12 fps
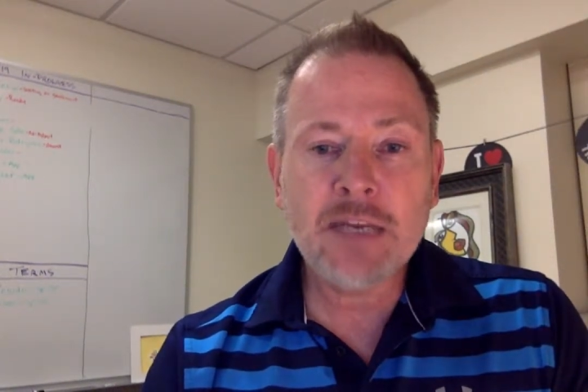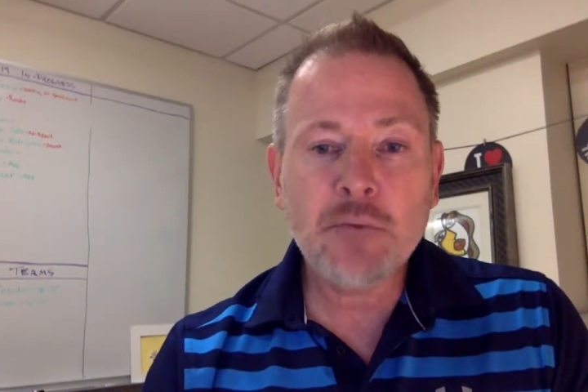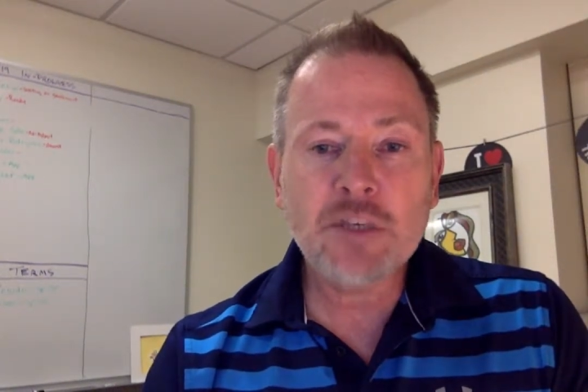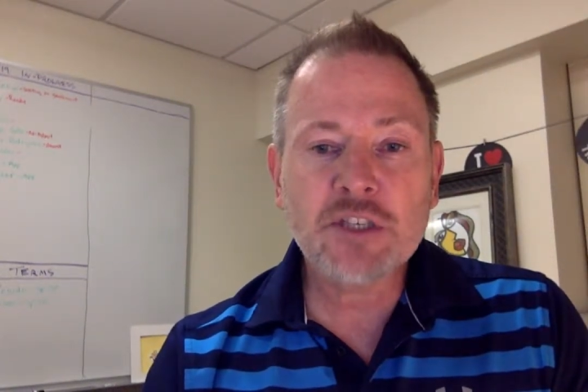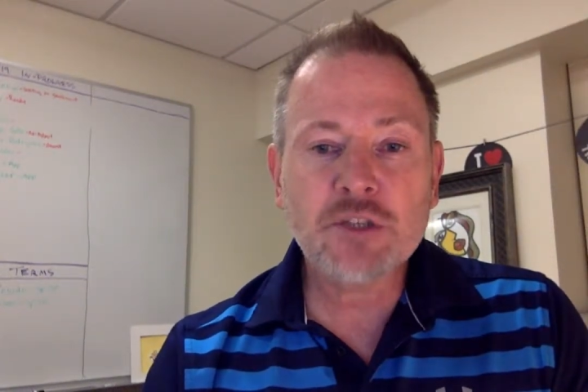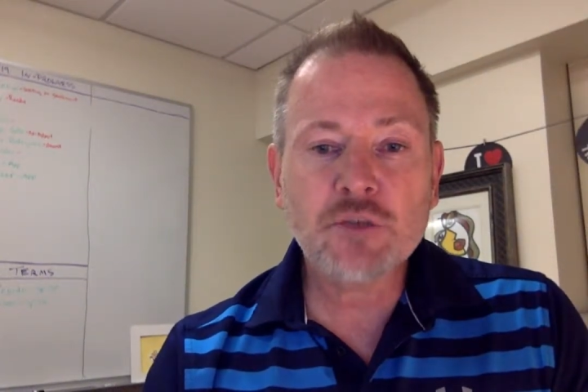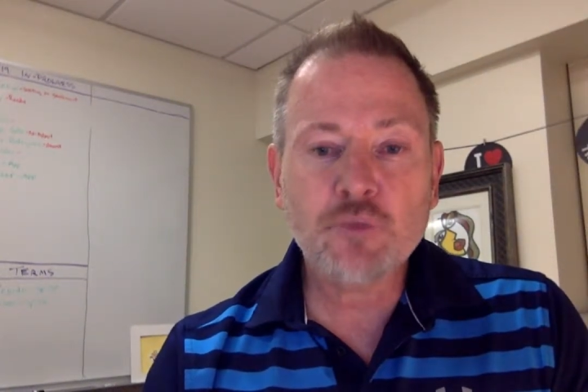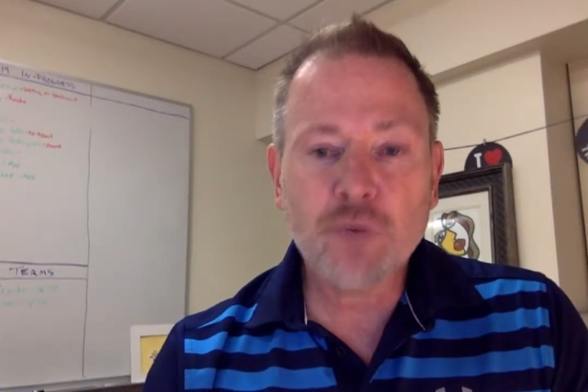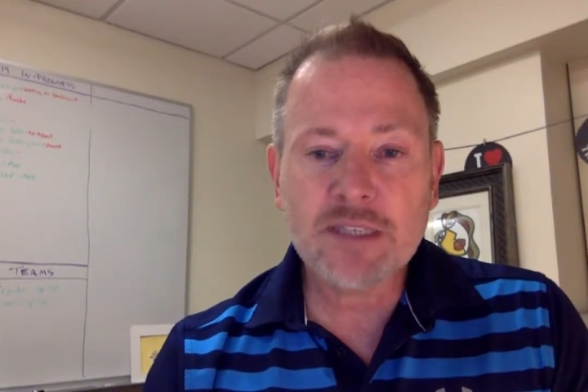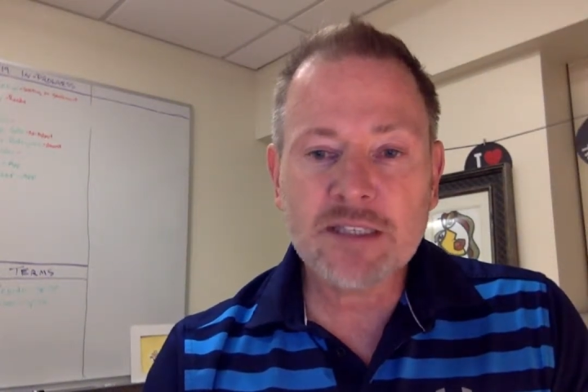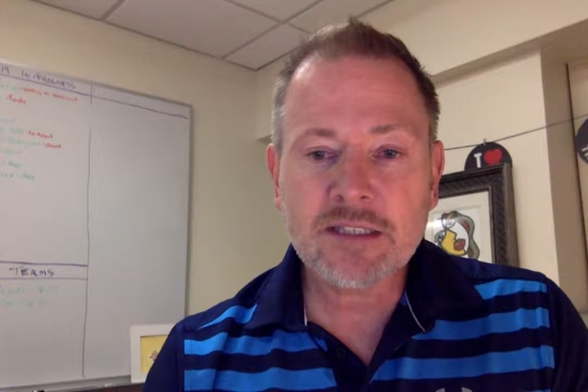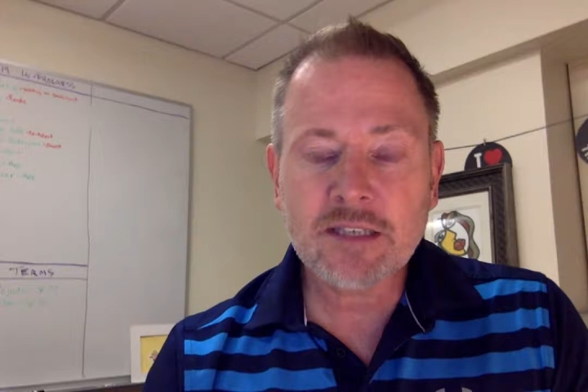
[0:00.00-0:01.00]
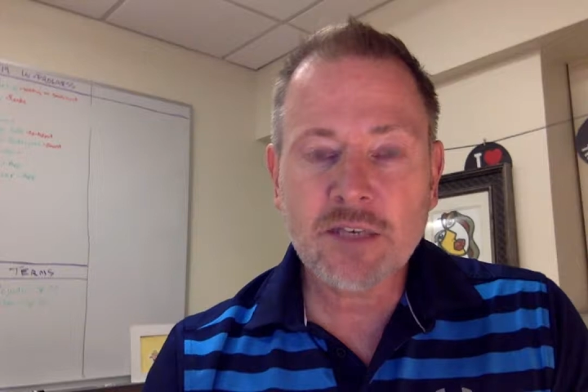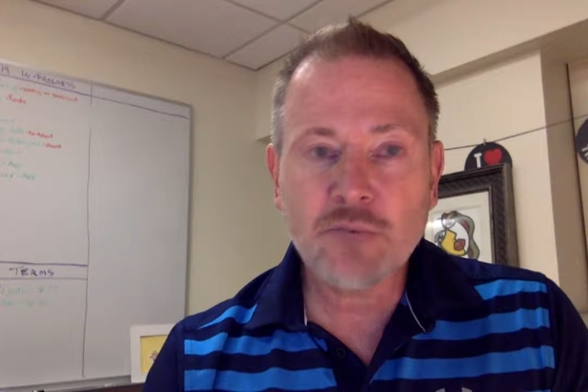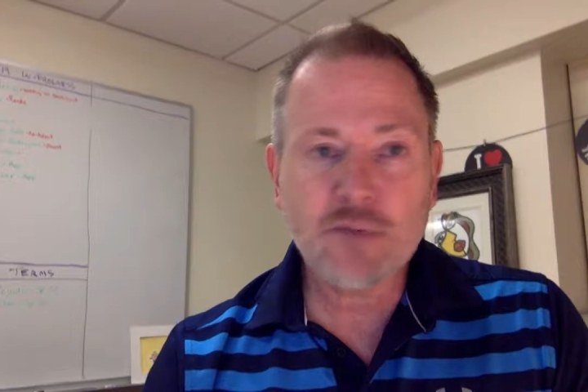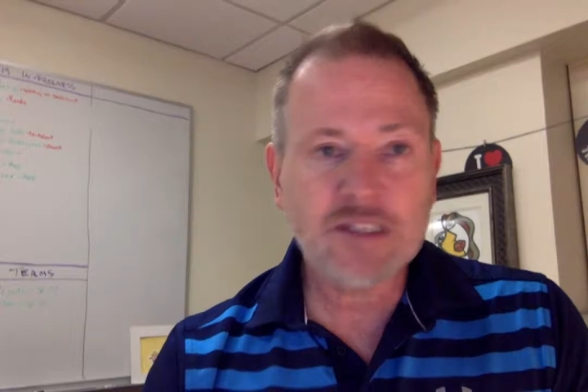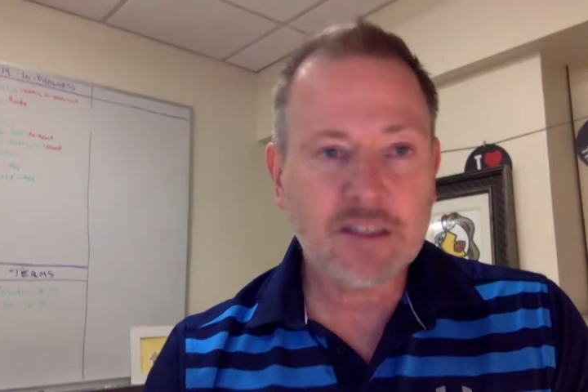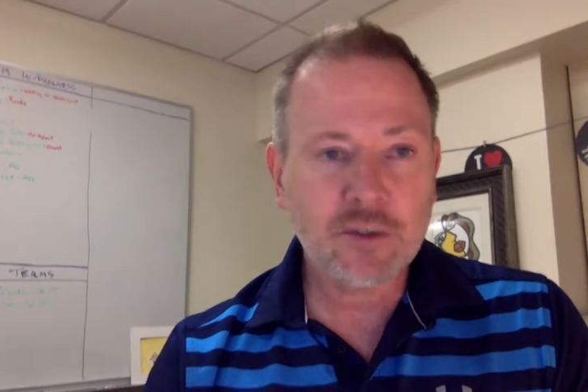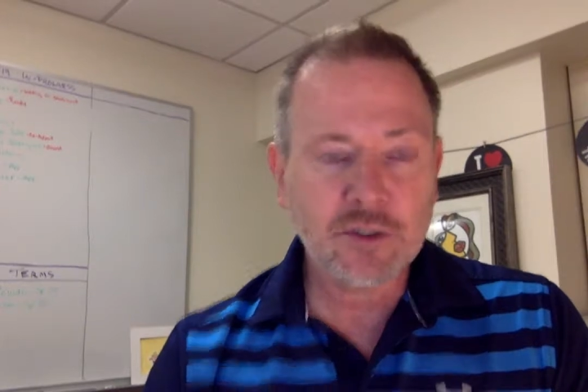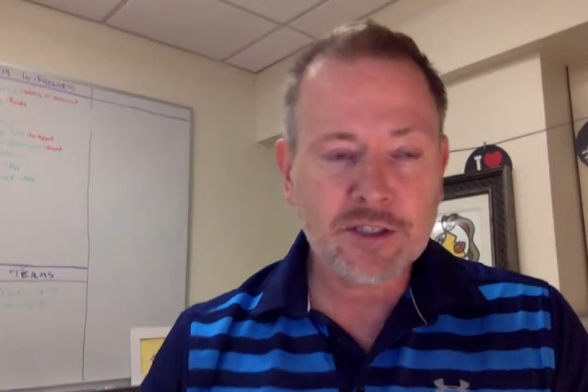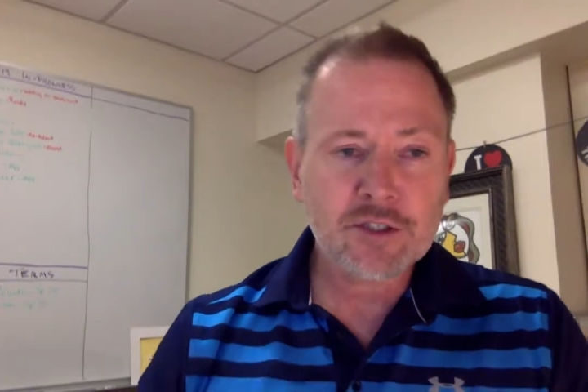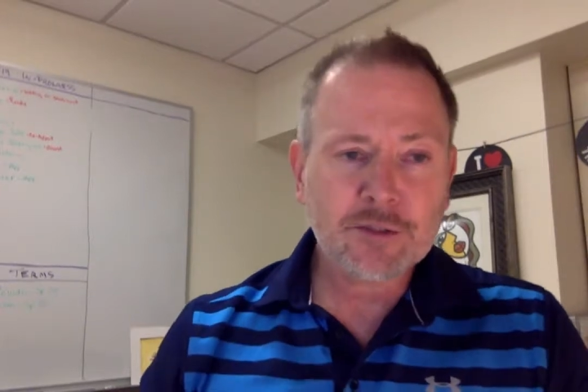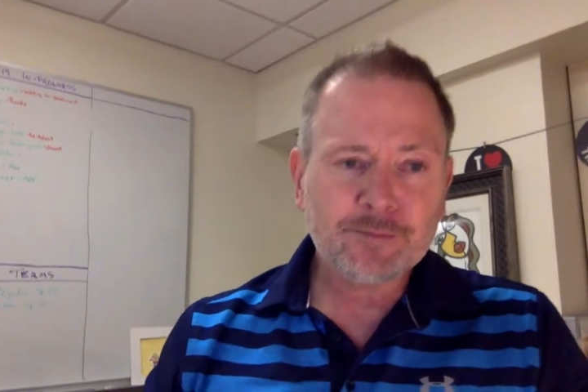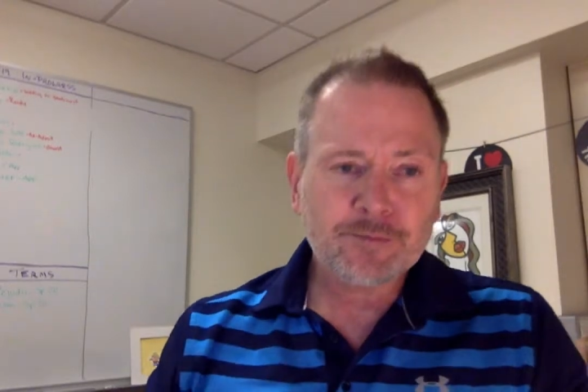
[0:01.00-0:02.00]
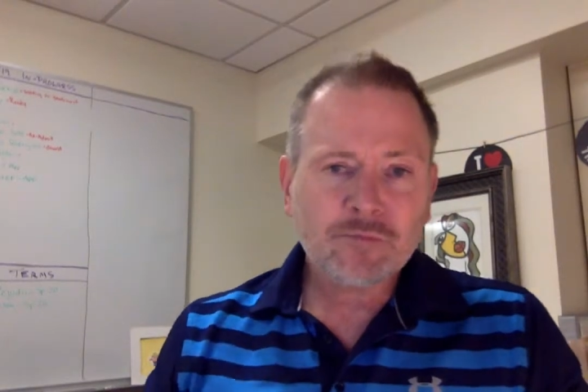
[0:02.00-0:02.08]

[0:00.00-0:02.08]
which is risk and resilience.